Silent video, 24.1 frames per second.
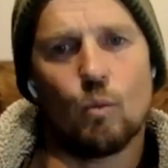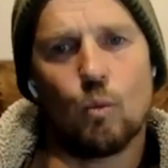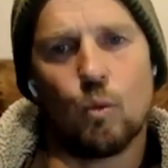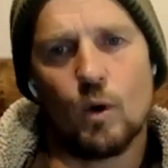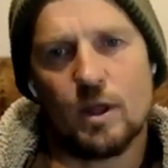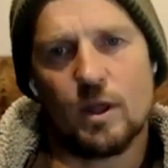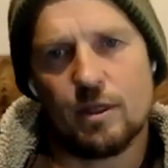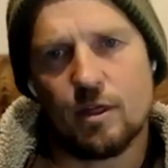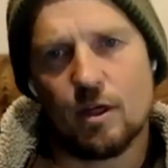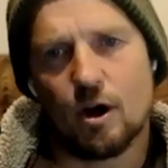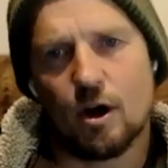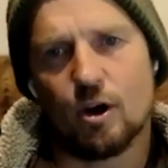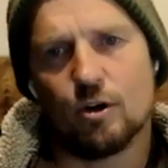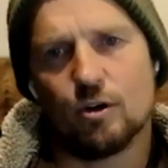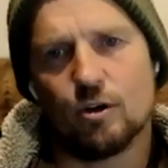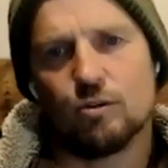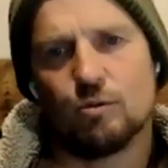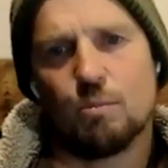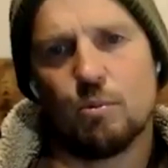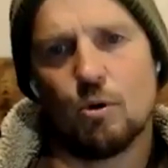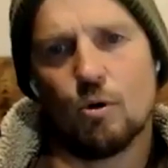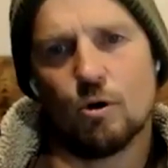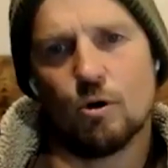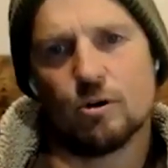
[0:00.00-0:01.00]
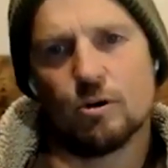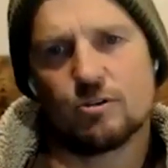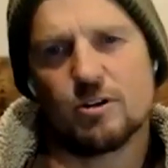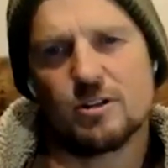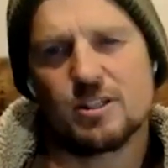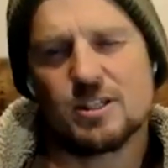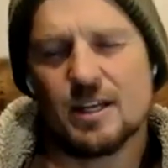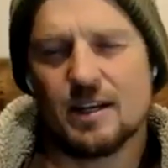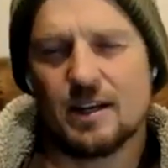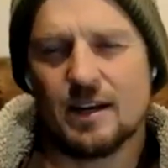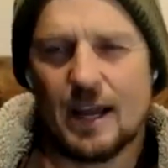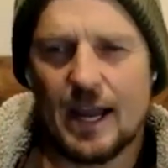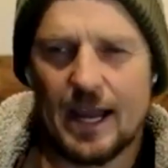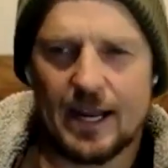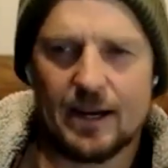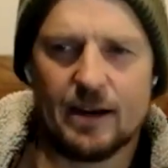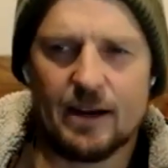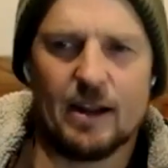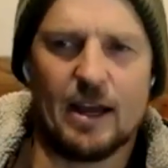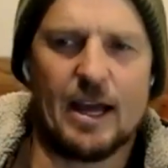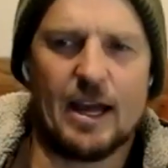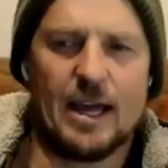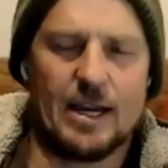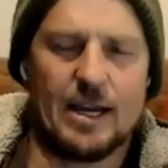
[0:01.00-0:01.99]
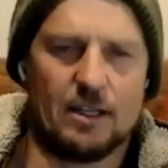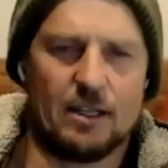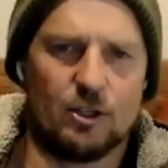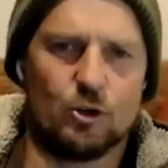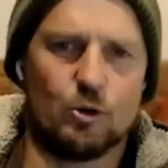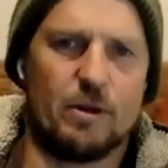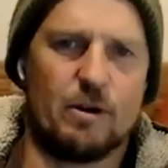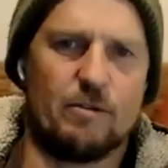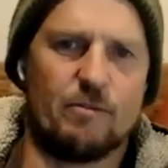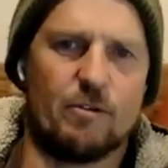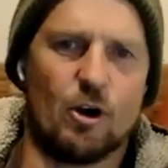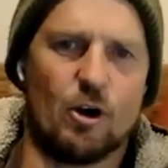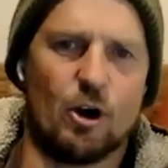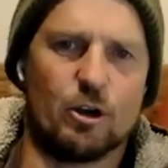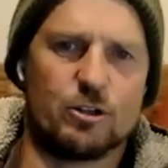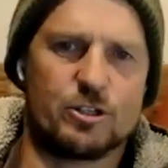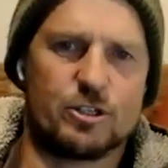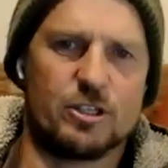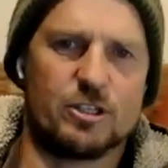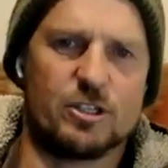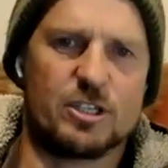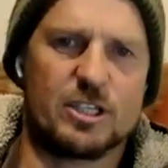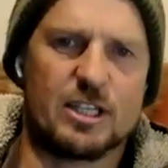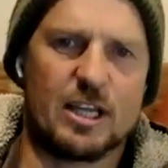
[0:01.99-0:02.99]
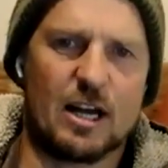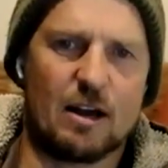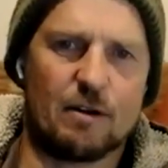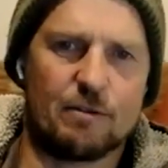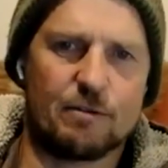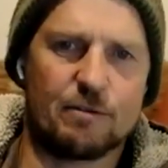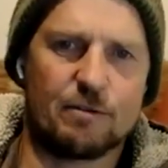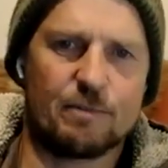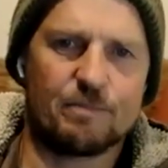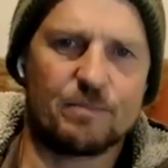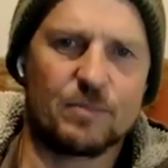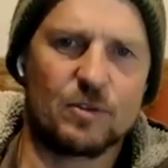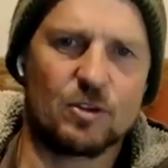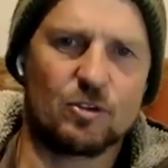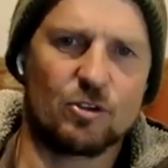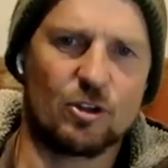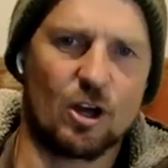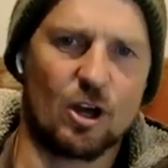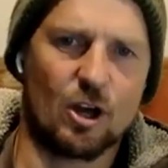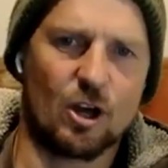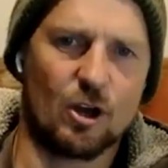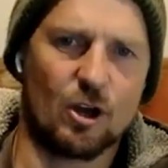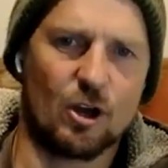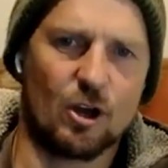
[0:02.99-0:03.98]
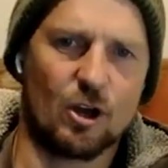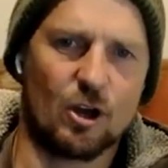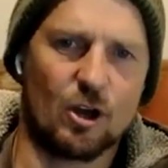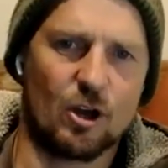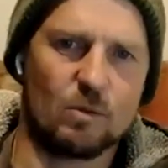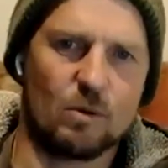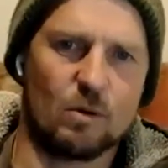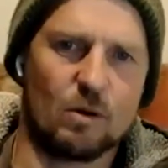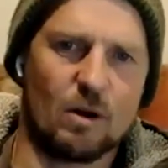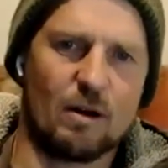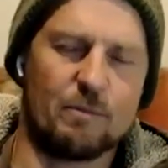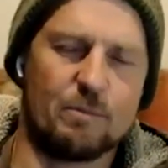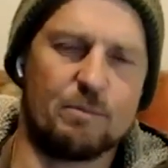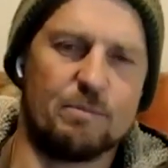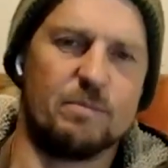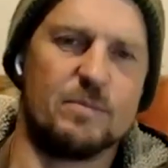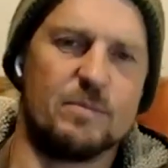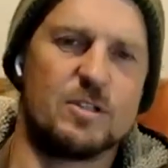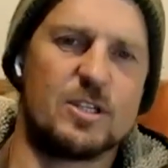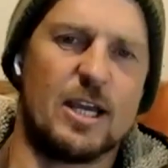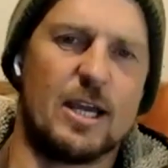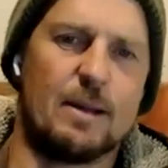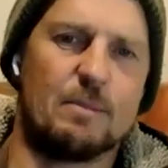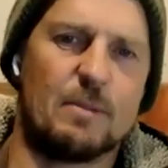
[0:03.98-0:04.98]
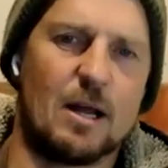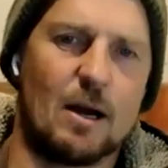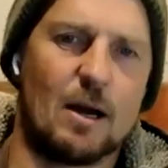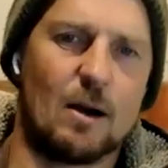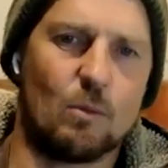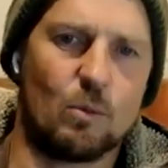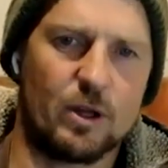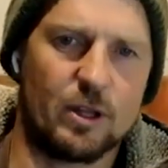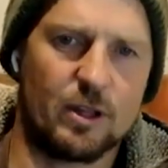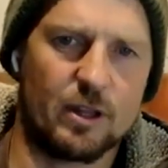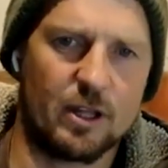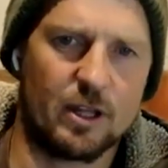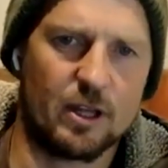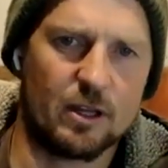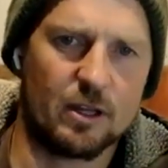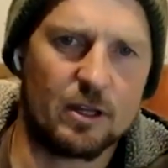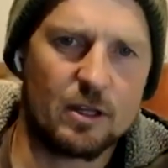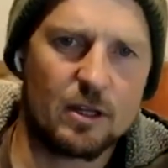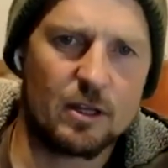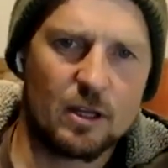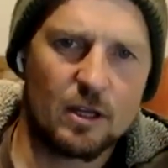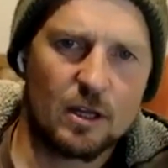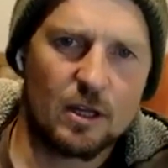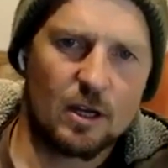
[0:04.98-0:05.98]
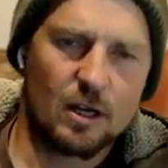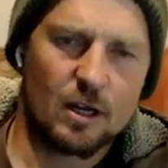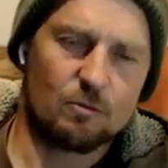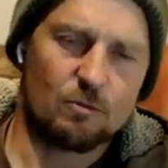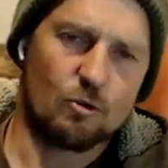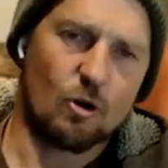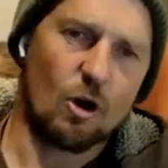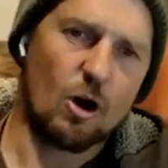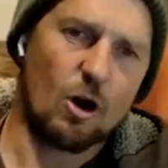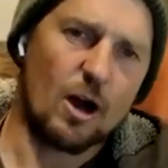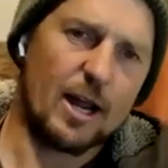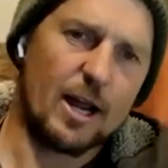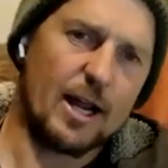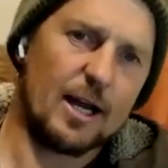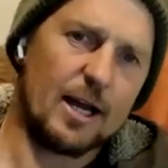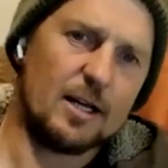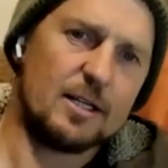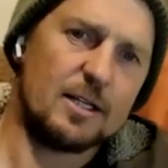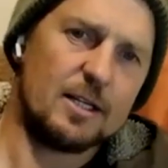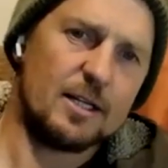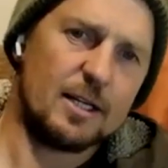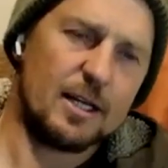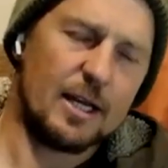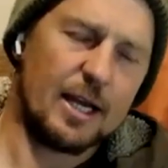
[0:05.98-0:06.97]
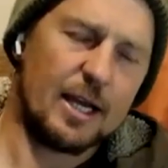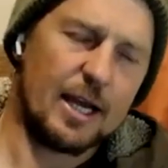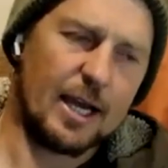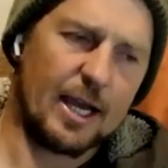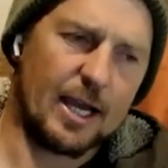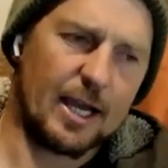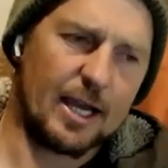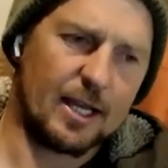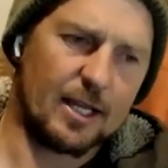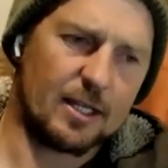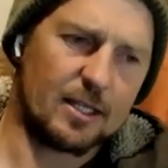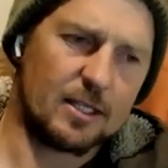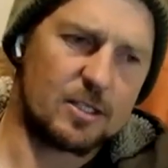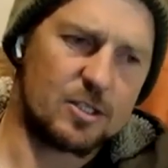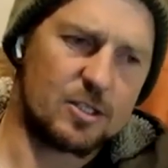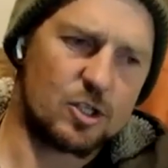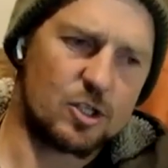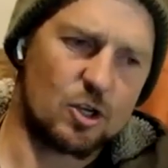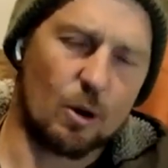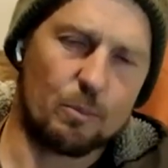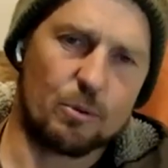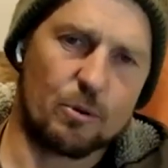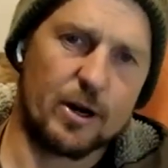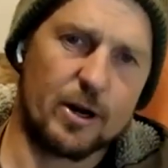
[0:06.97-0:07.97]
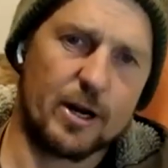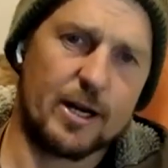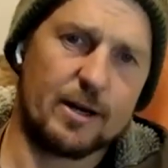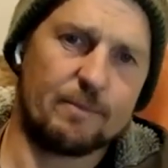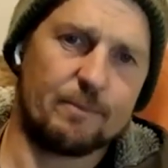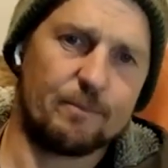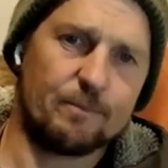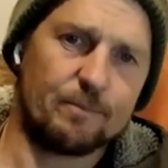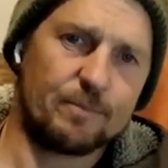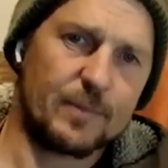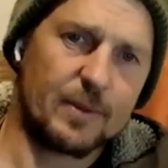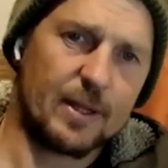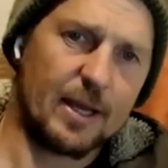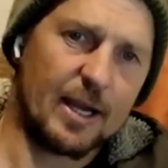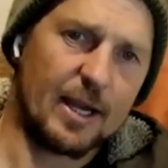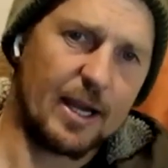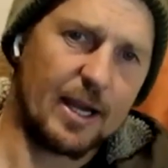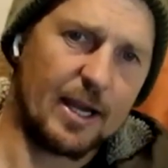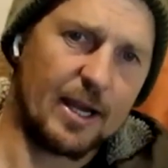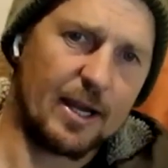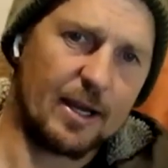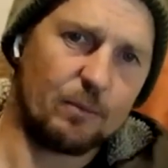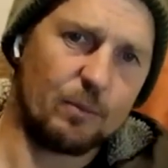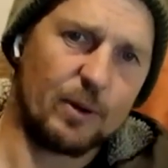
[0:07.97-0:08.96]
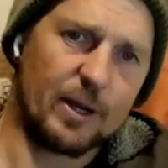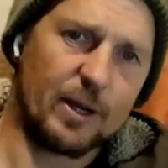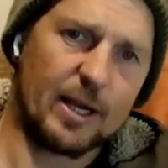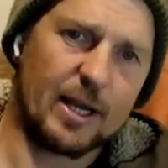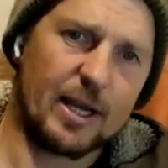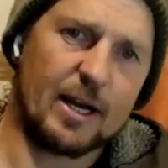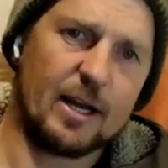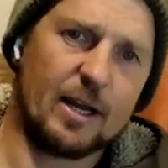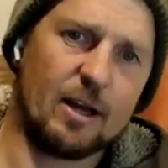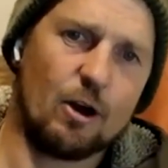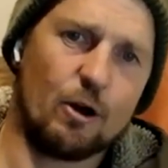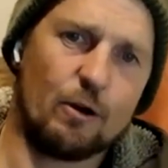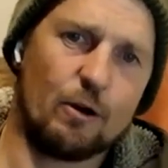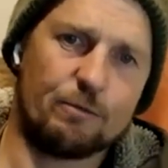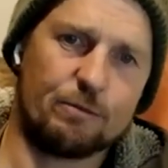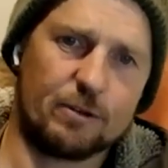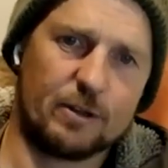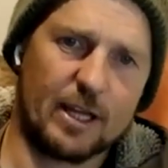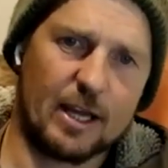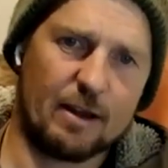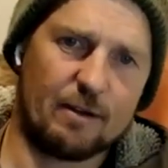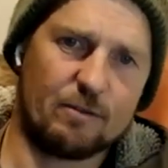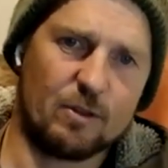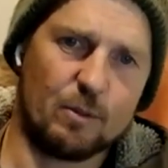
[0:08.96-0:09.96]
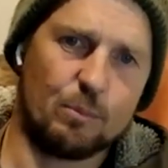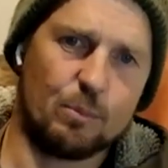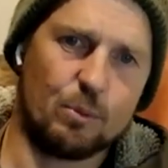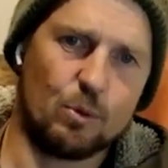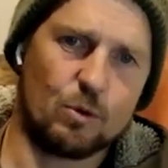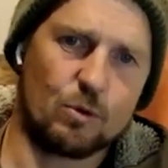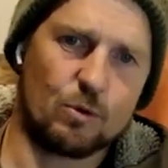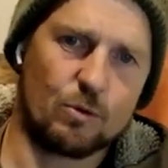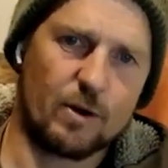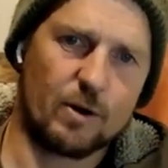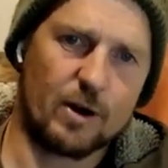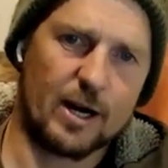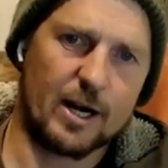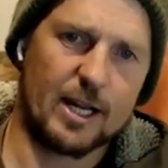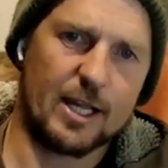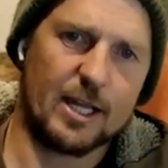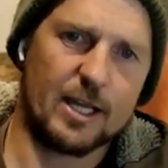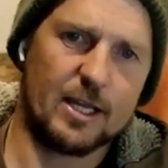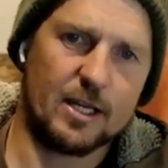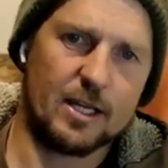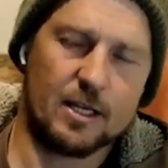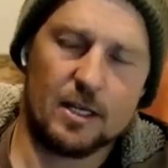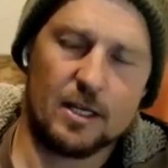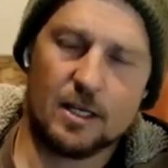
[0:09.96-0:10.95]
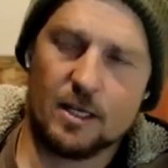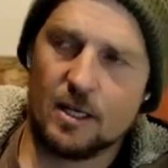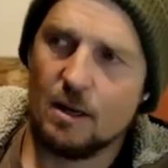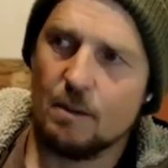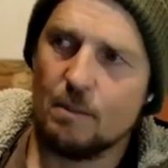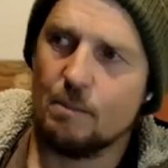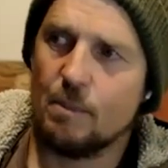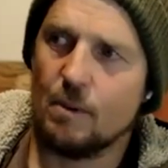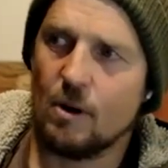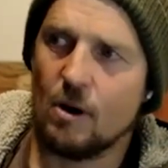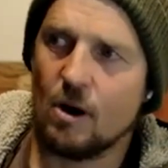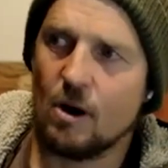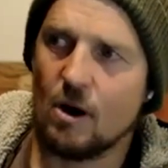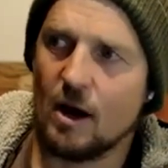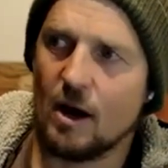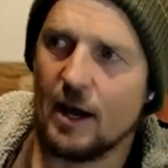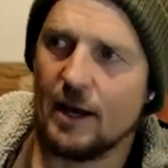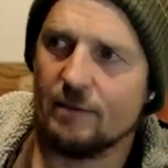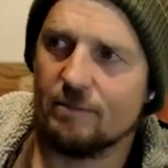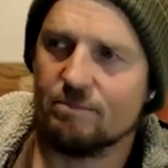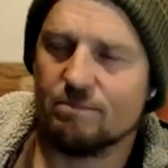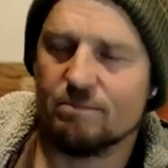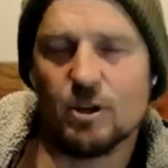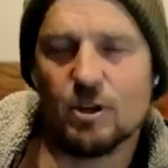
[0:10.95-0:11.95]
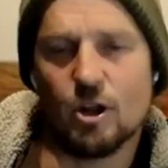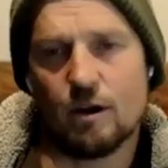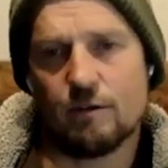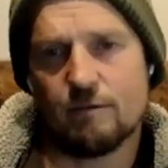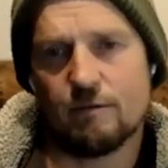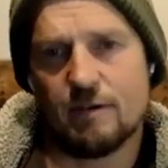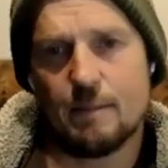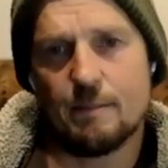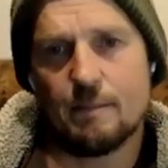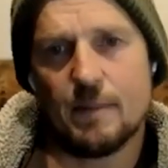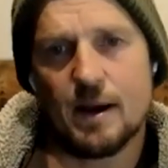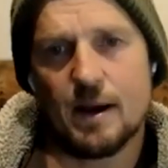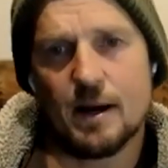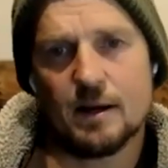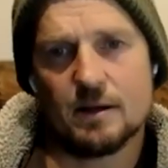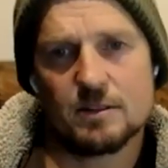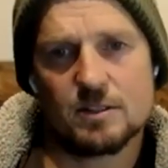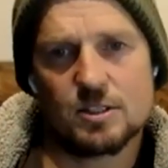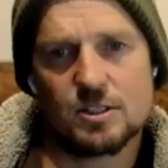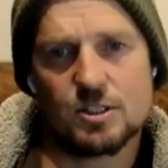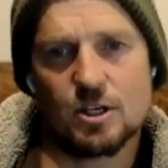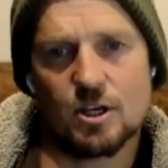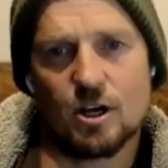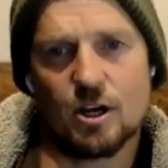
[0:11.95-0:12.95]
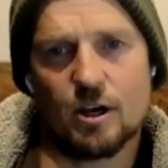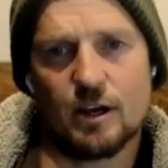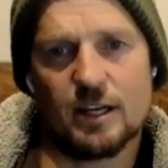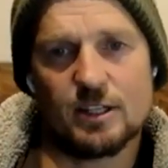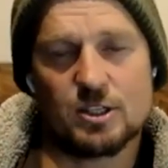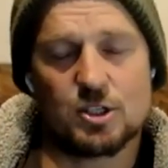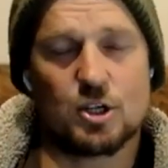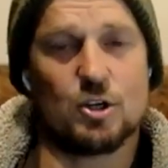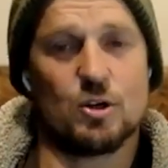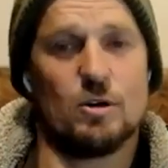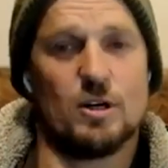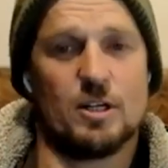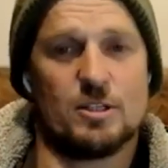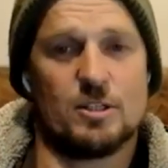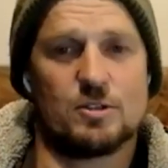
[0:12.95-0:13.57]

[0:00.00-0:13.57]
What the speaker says: with those portraits and a little bit of ocean stuff. So I've teamed up with a writer and Scott Print, and we're going to hopefully have the book ready by November. So it's